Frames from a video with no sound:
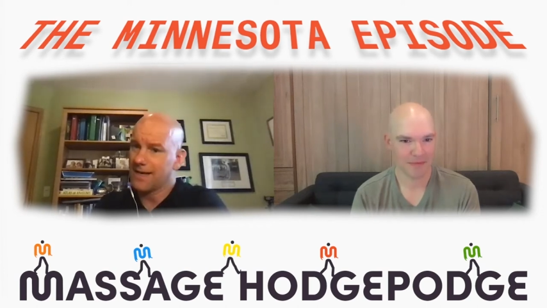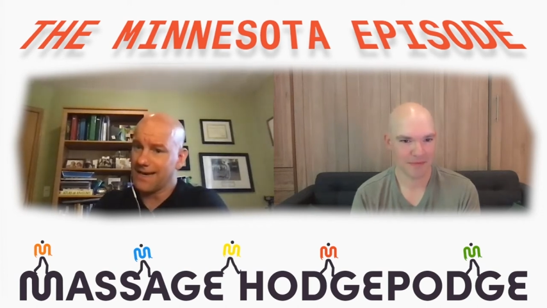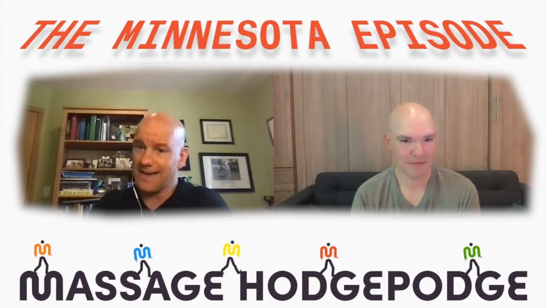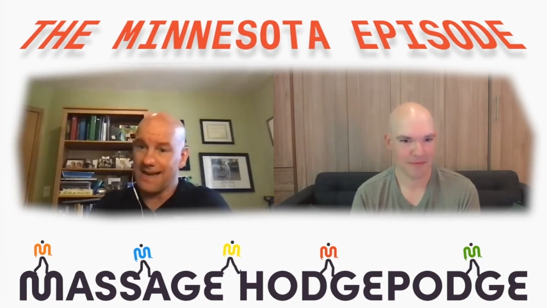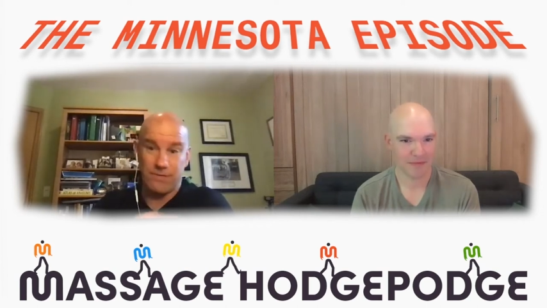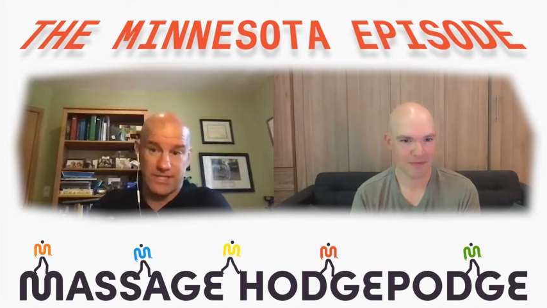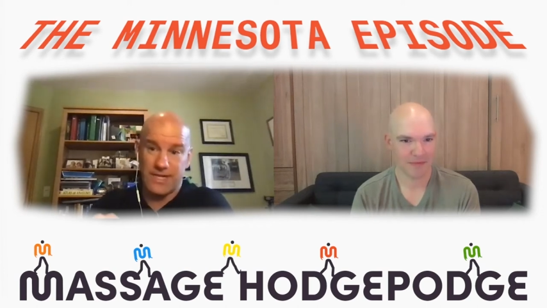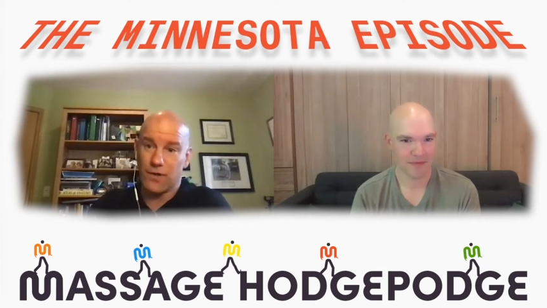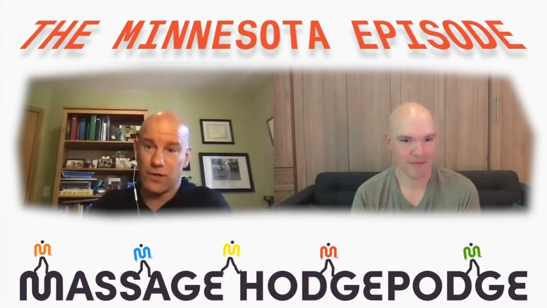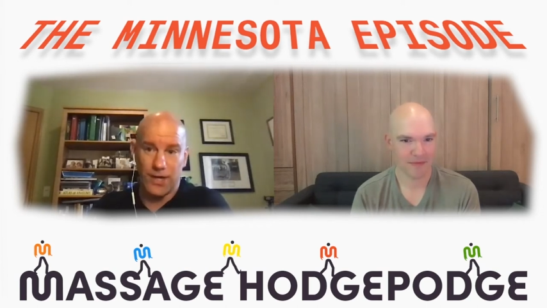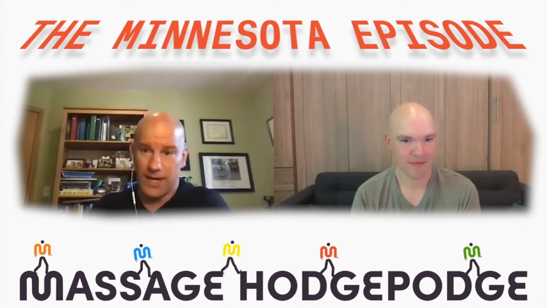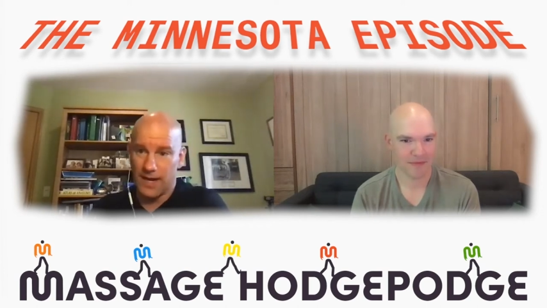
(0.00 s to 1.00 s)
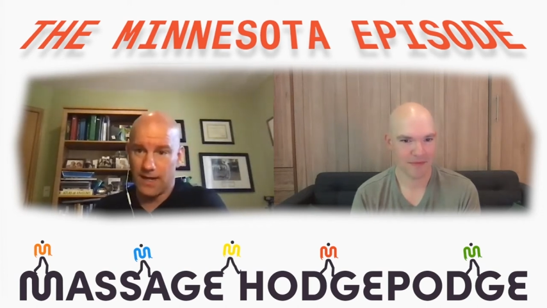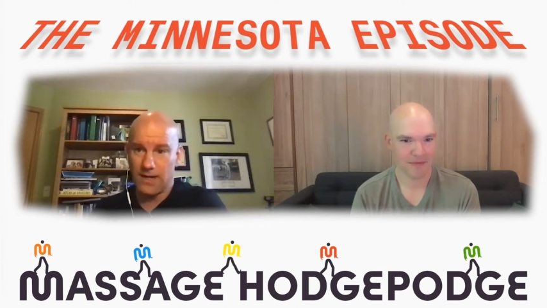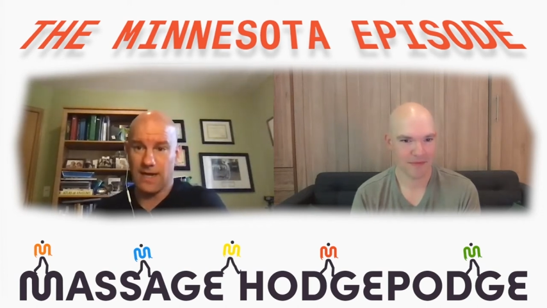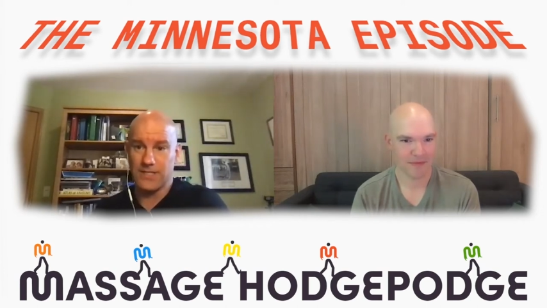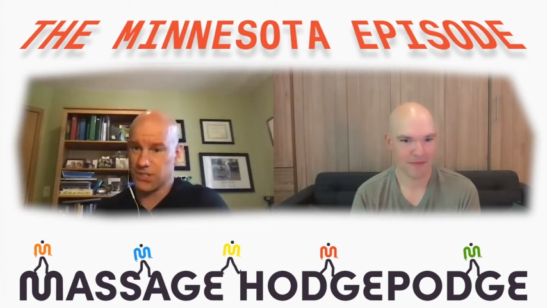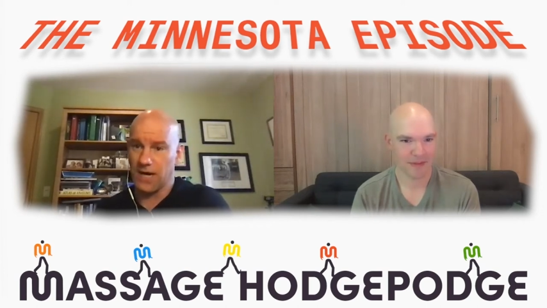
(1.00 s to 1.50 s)
Speaker 1: And I was never good at it.
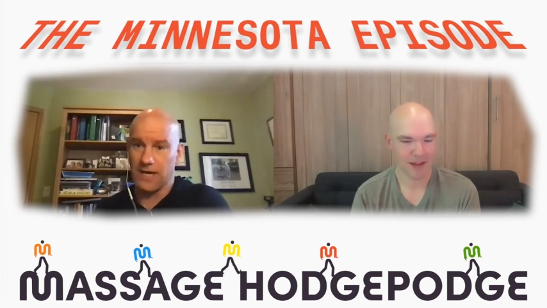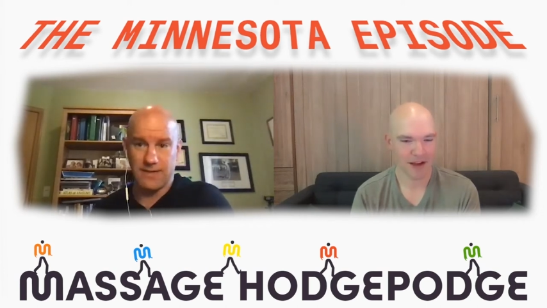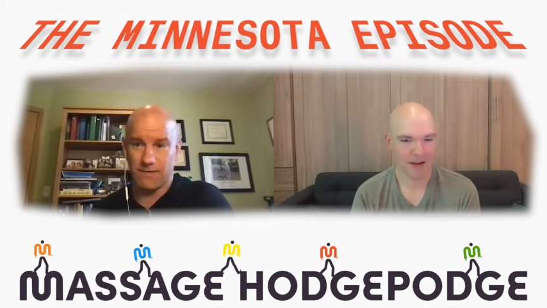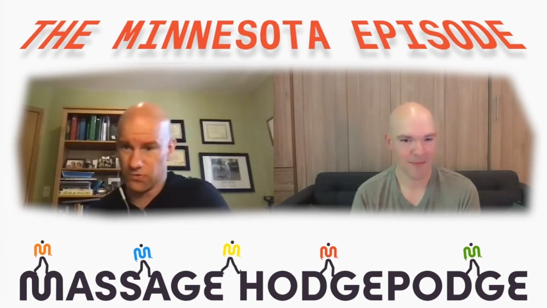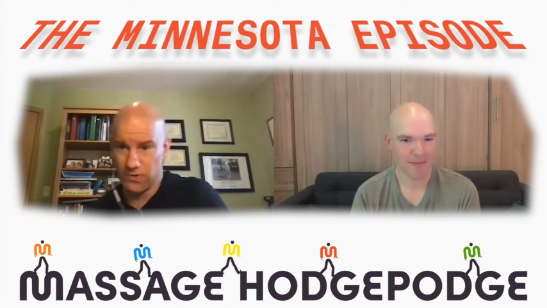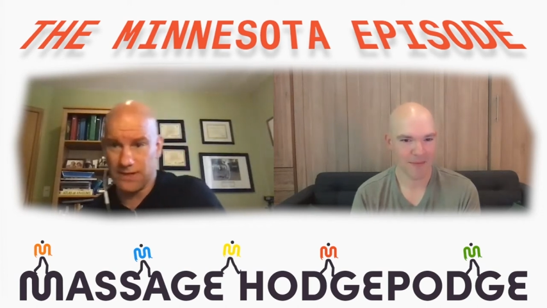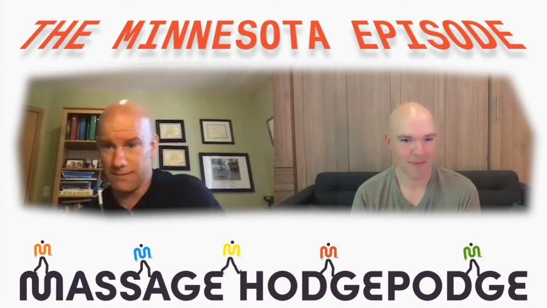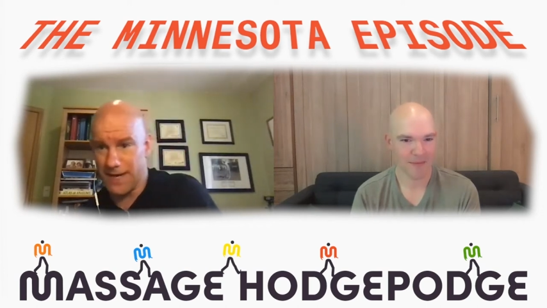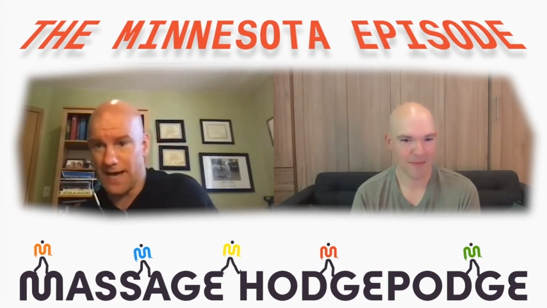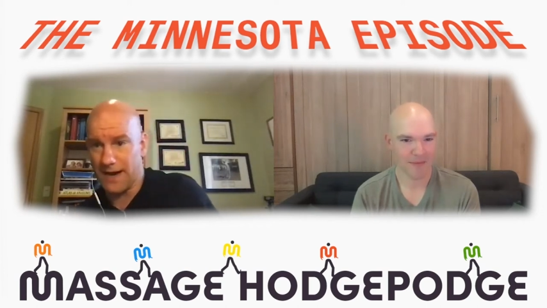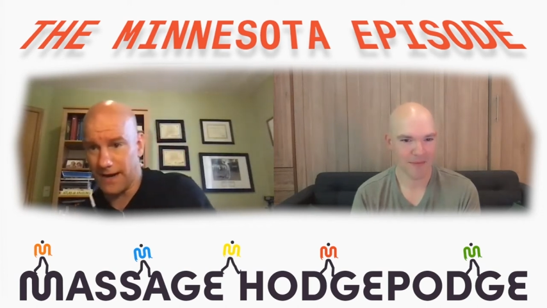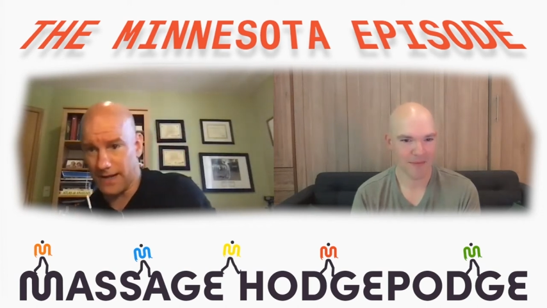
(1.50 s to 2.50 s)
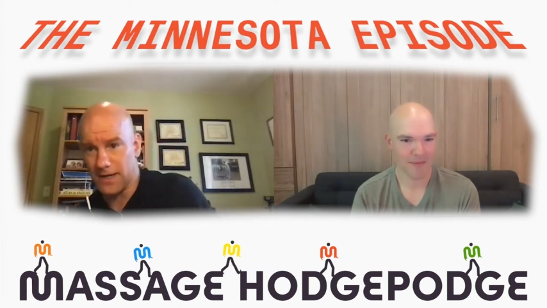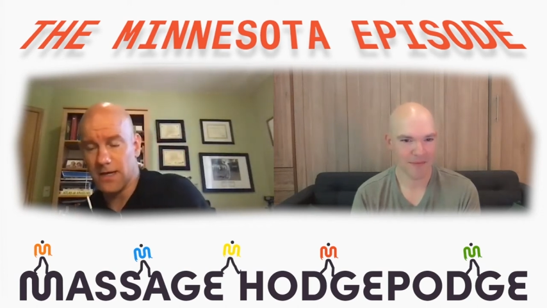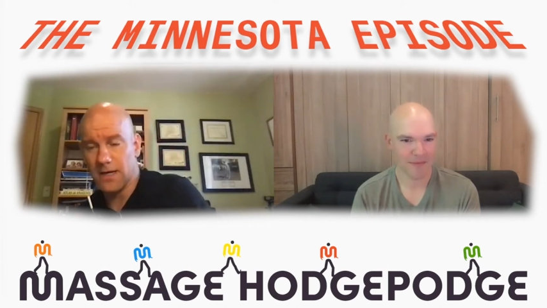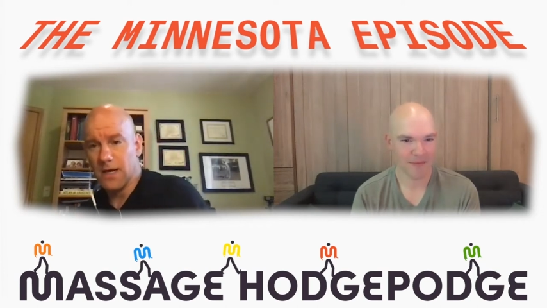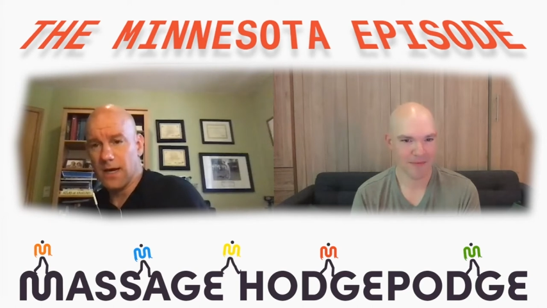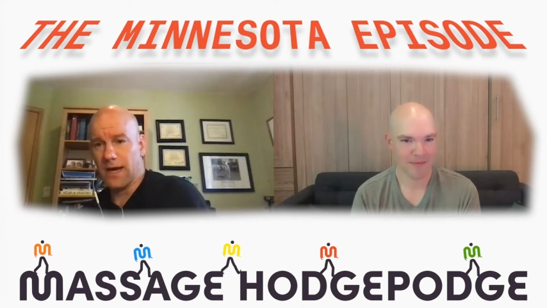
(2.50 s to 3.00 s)
I sucked. Yeah. I was really bad at it.
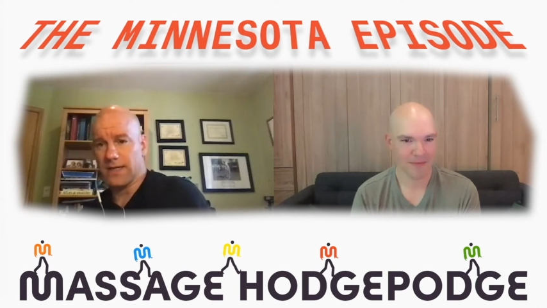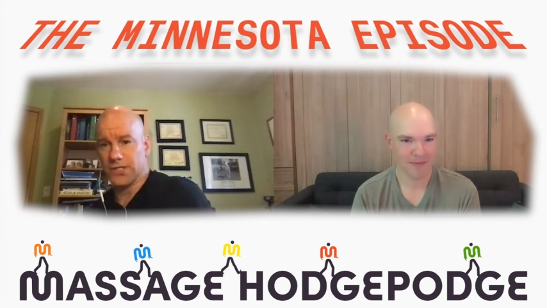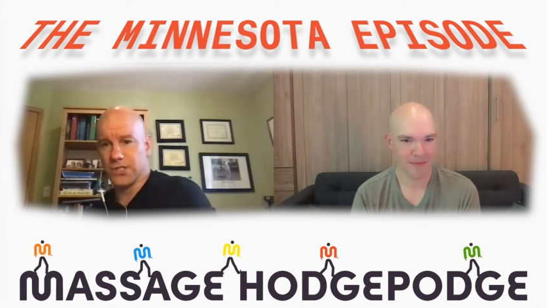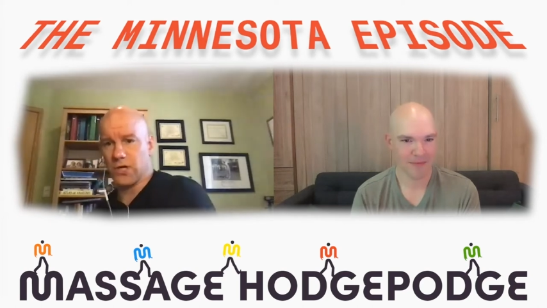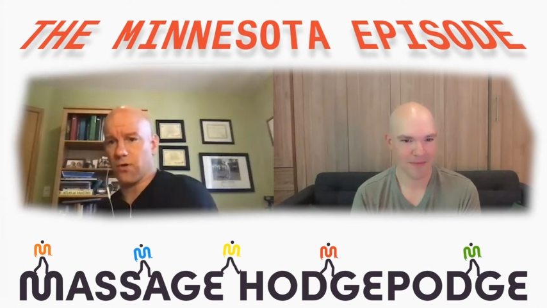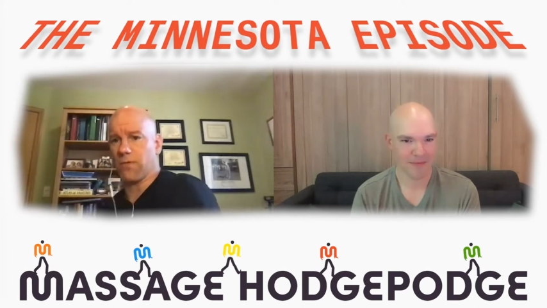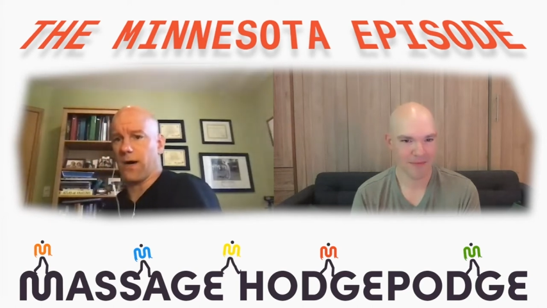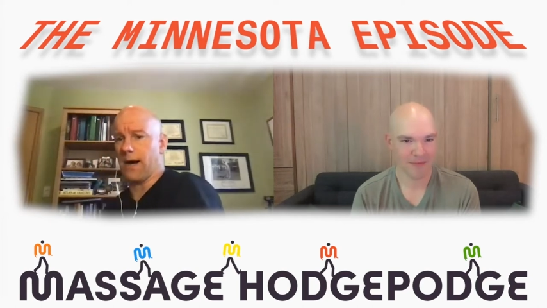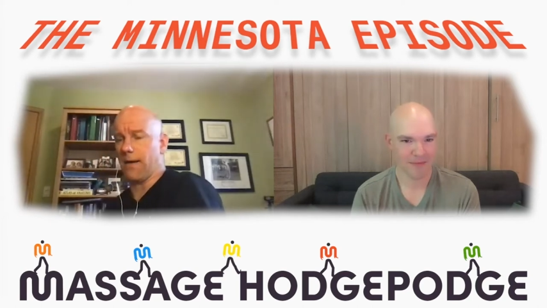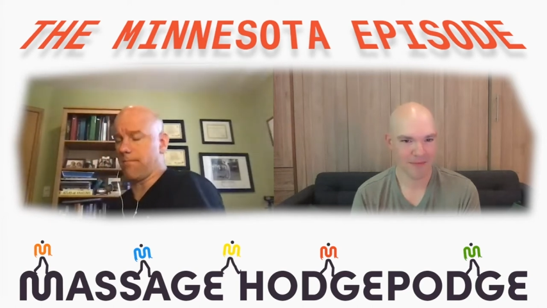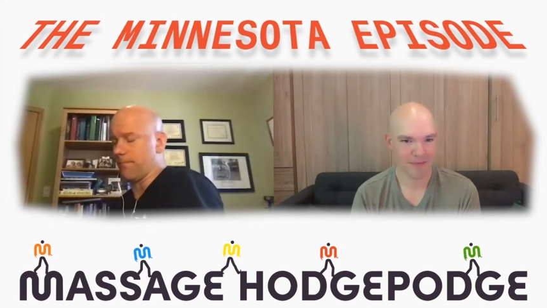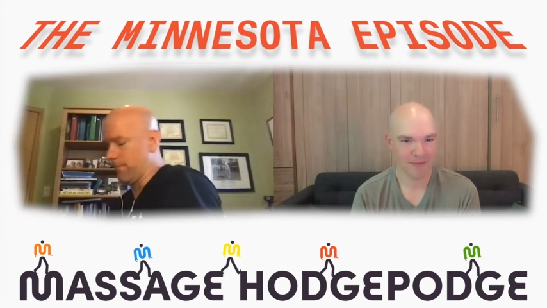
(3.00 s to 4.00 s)
And so, um,